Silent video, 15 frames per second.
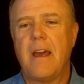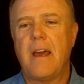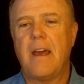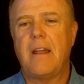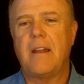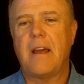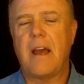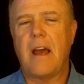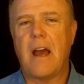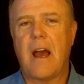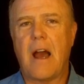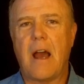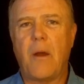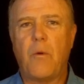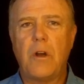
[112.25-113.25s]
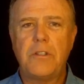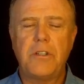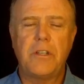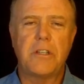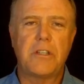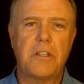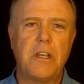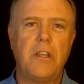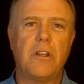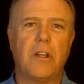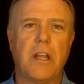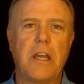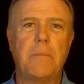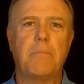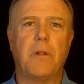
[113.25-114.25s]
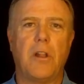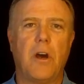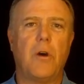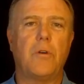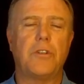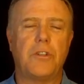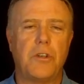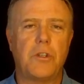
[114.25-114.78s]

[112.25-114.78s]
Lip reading: And I want you to see the link below.